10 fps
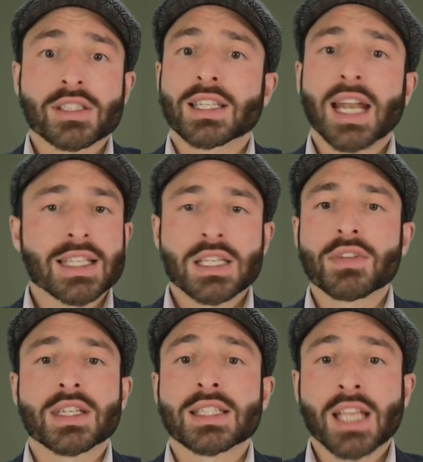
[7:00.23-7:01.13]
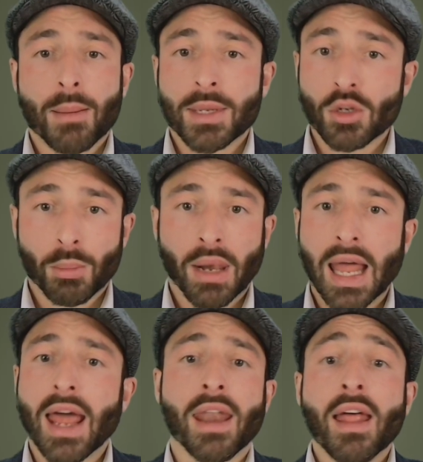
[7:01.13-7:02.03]
and activities come in your
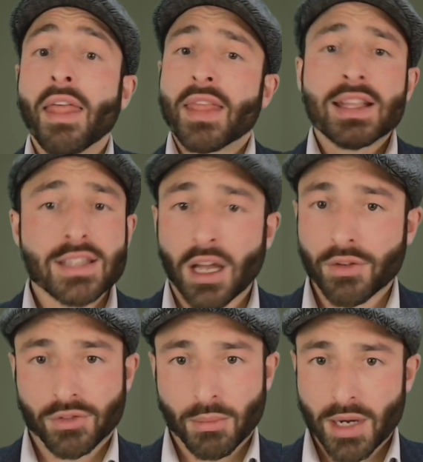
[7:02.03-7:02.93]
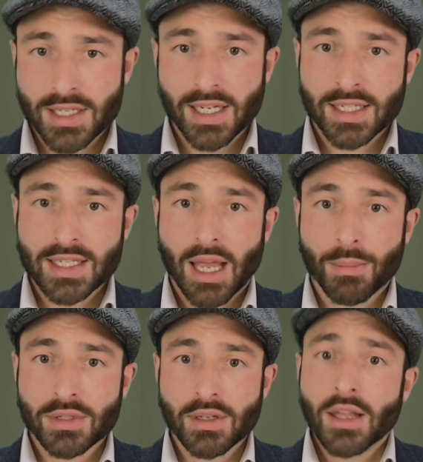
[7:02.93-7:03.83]
plan. That's after my 6 steps.
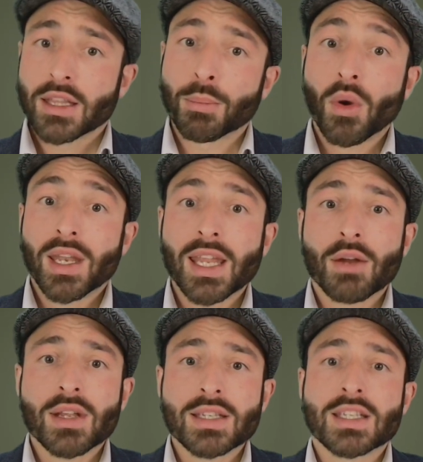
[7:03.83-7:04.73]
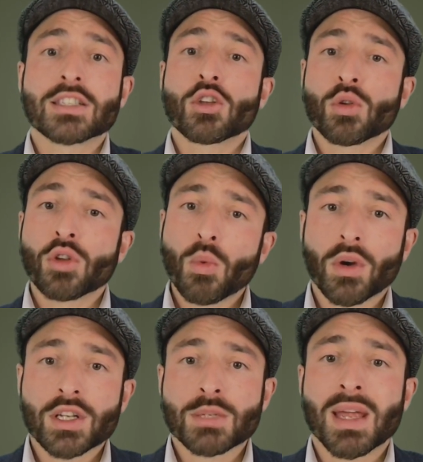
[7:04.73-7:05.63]
The point here is that you don't want to
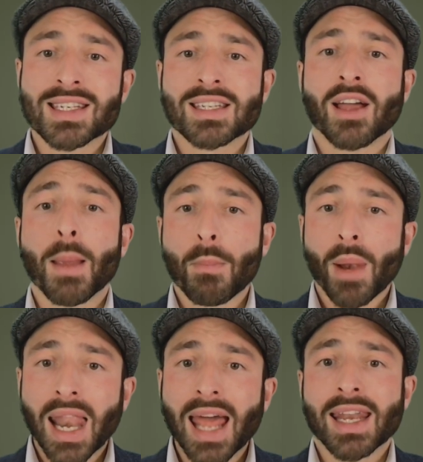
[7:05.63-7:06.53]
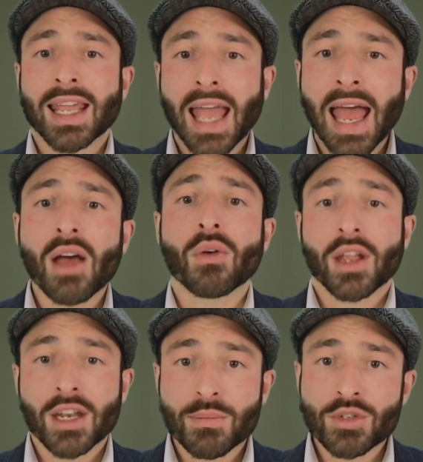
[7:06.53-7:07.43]
spend time planning out an
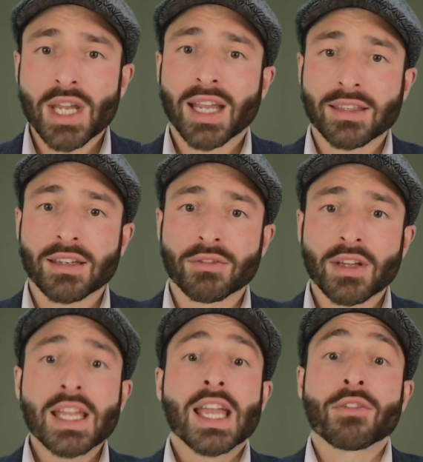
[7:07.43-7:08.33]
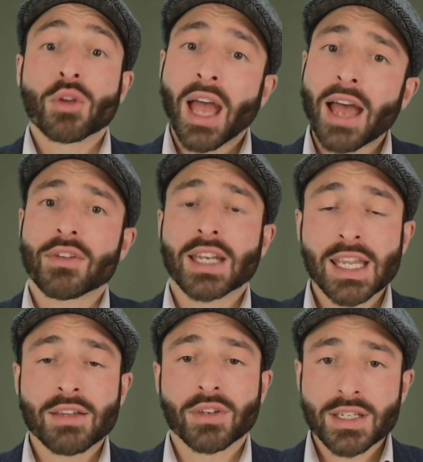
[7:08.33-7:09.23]
objective if you haven't
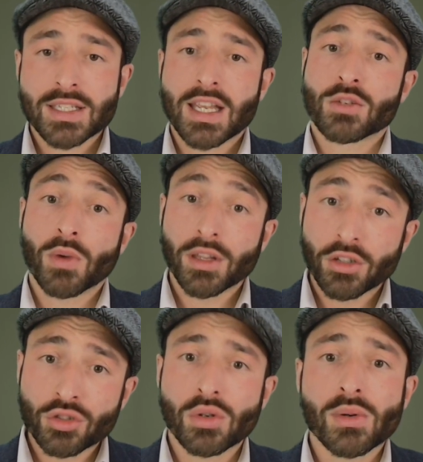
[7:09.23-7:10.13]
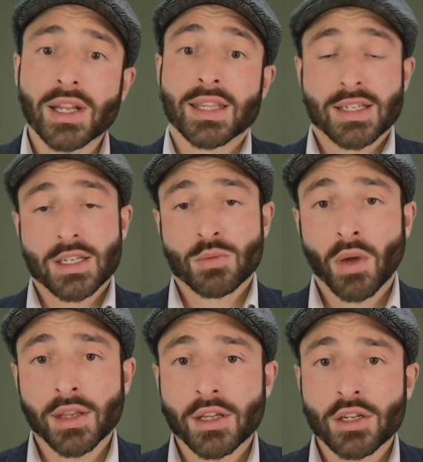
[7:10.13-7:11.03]
even assessed whether truly this is one
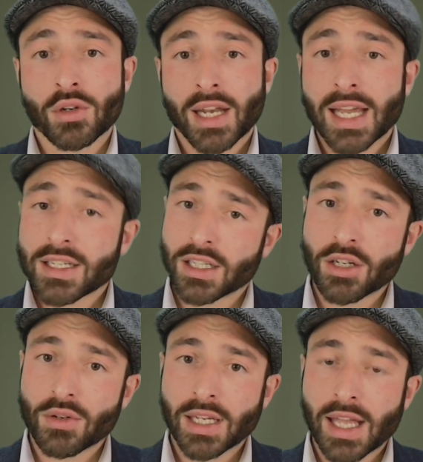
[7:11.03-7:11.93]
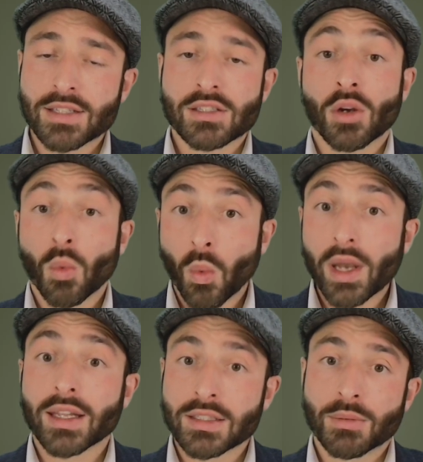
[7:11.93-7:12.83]
that you can execute against and are willing
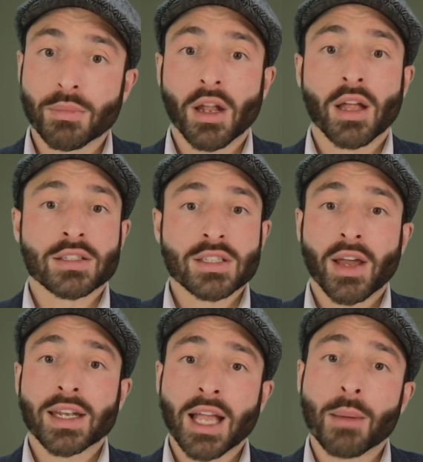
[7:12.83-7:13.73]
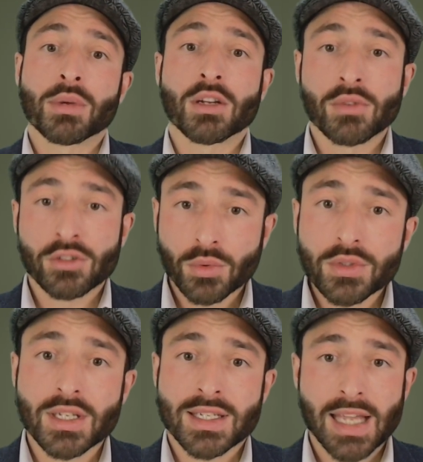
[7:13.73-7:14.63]
to assign company
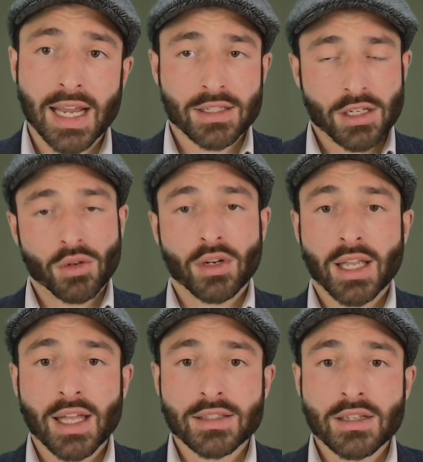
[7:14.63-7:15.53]
resources to execute against.